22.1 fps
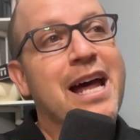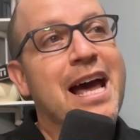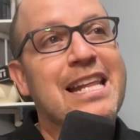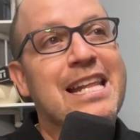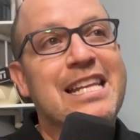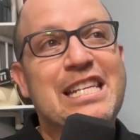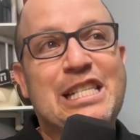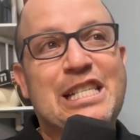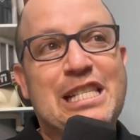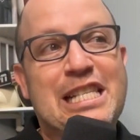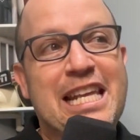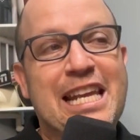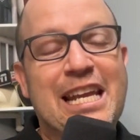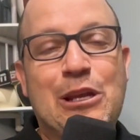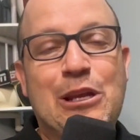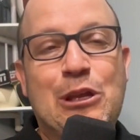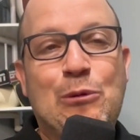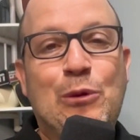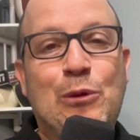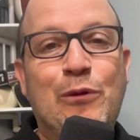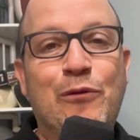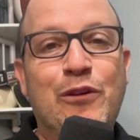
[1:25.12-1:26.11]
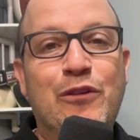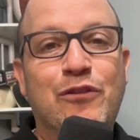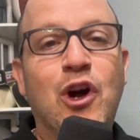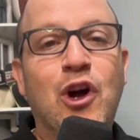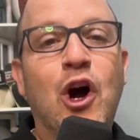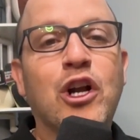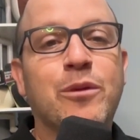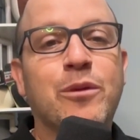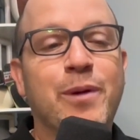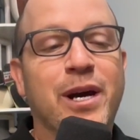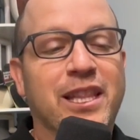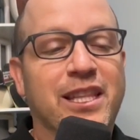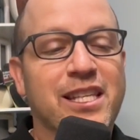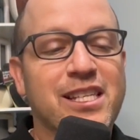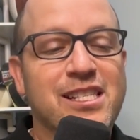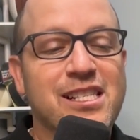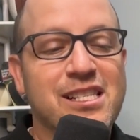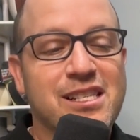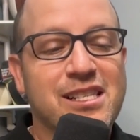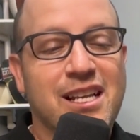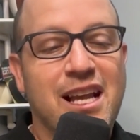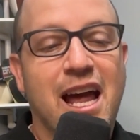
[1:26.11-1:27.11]
I just think we've talked about this.
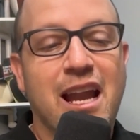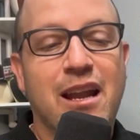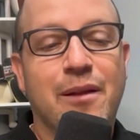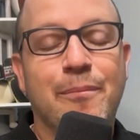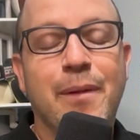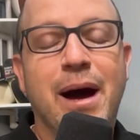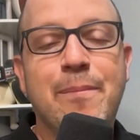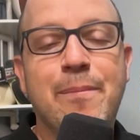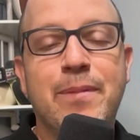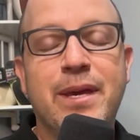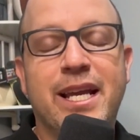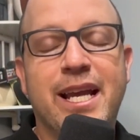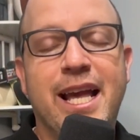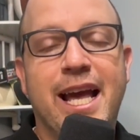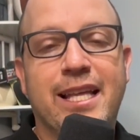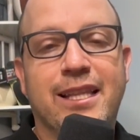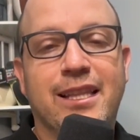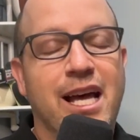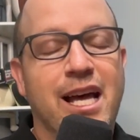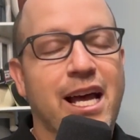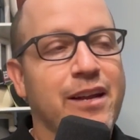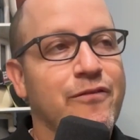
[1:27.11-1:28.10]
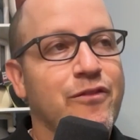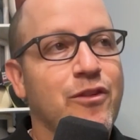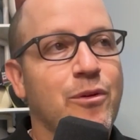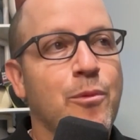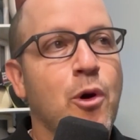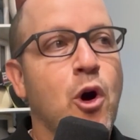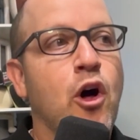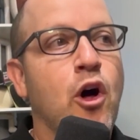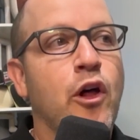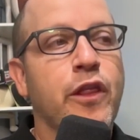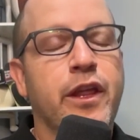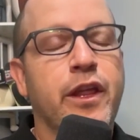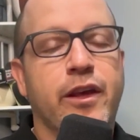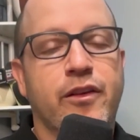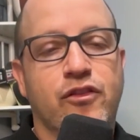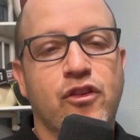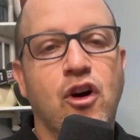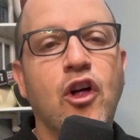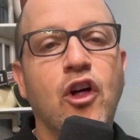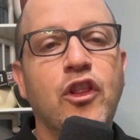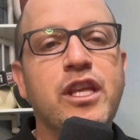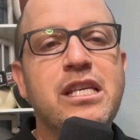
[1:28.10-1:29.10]
This is kind of my big headline from all this,
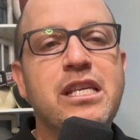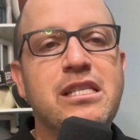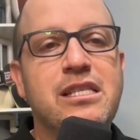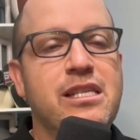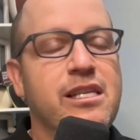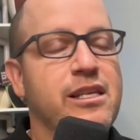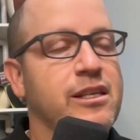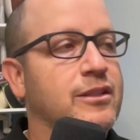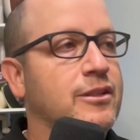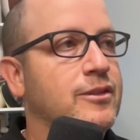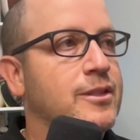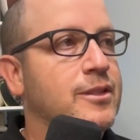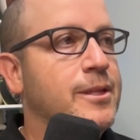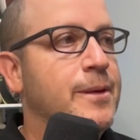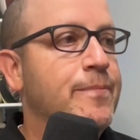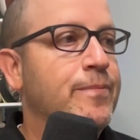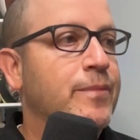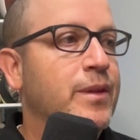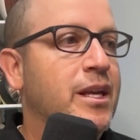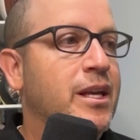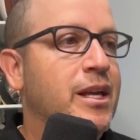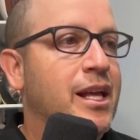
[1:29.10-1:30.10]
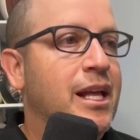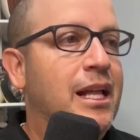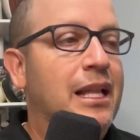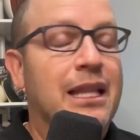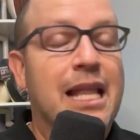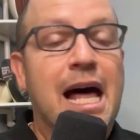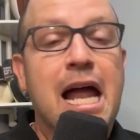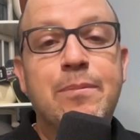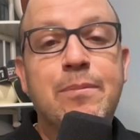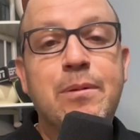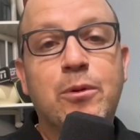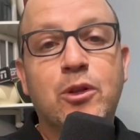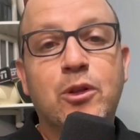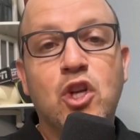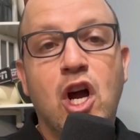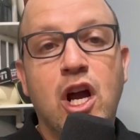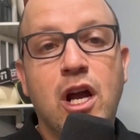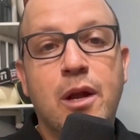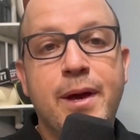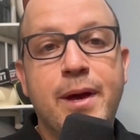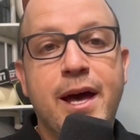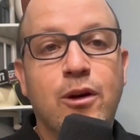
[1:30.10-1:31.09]
all these deals. A lot of people
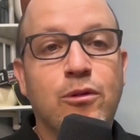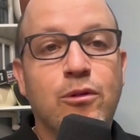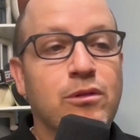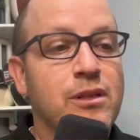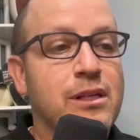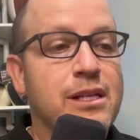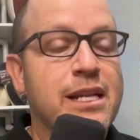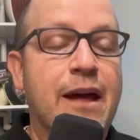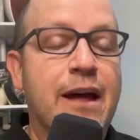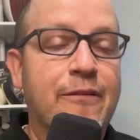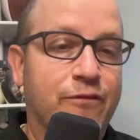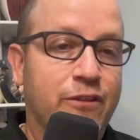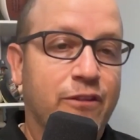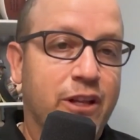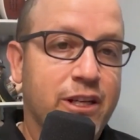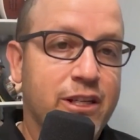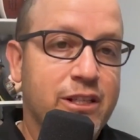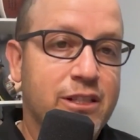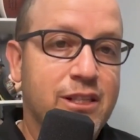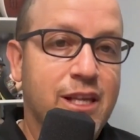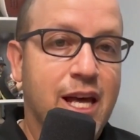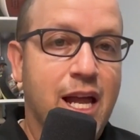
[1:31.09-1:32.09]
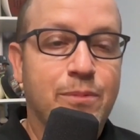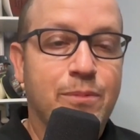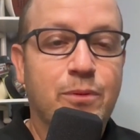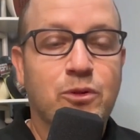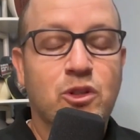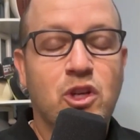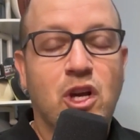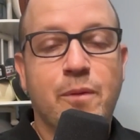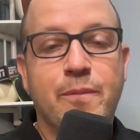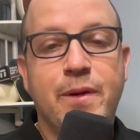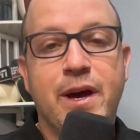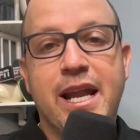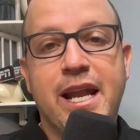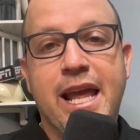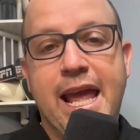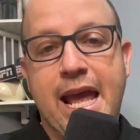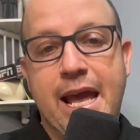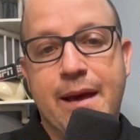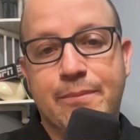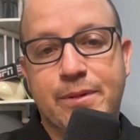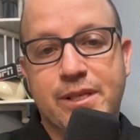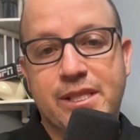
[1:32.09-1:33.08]
talking about Netflix. A lot of people talking about
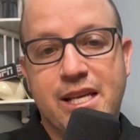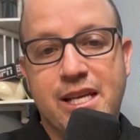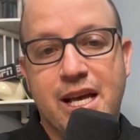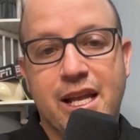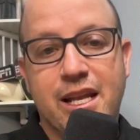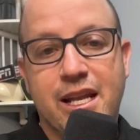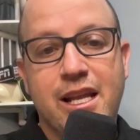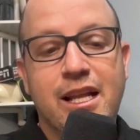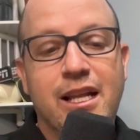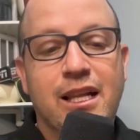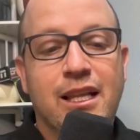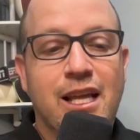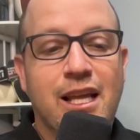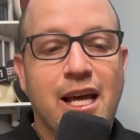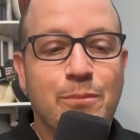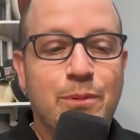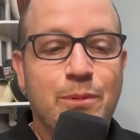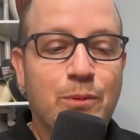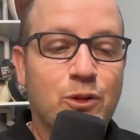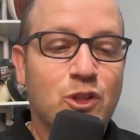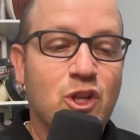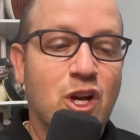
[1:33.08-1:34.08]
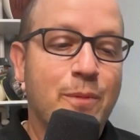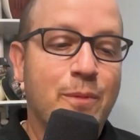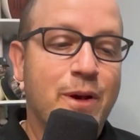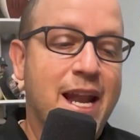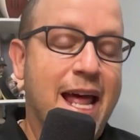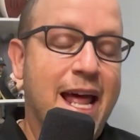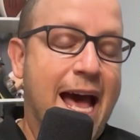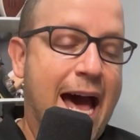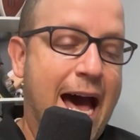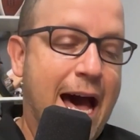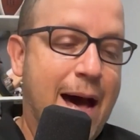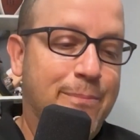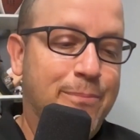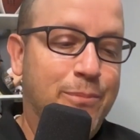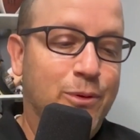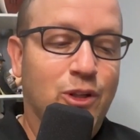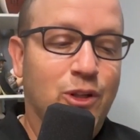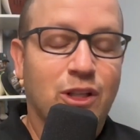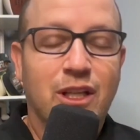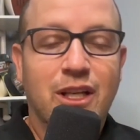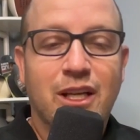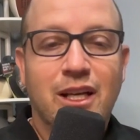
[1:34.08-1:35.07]
Amazon. A lot of people talking about
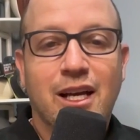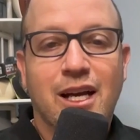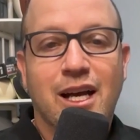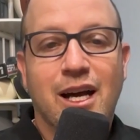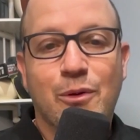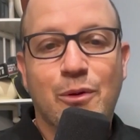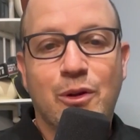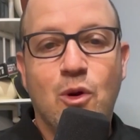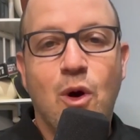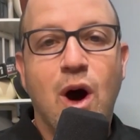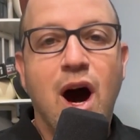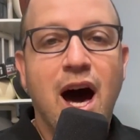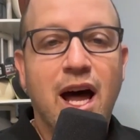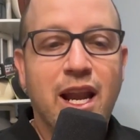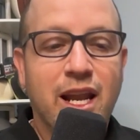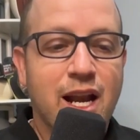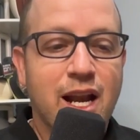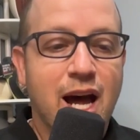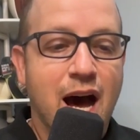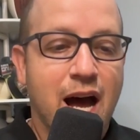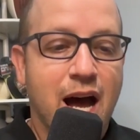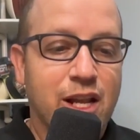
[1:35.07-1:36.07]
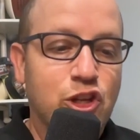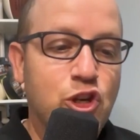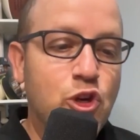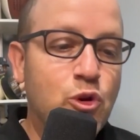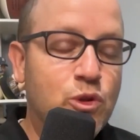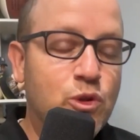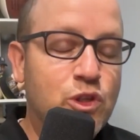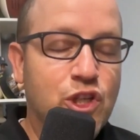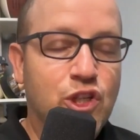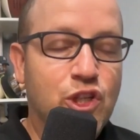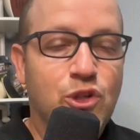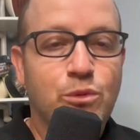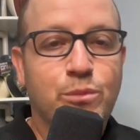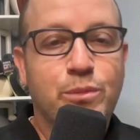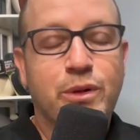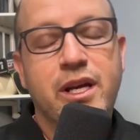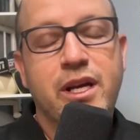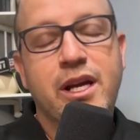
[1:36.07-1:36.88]
Apple. We go on, YouTube.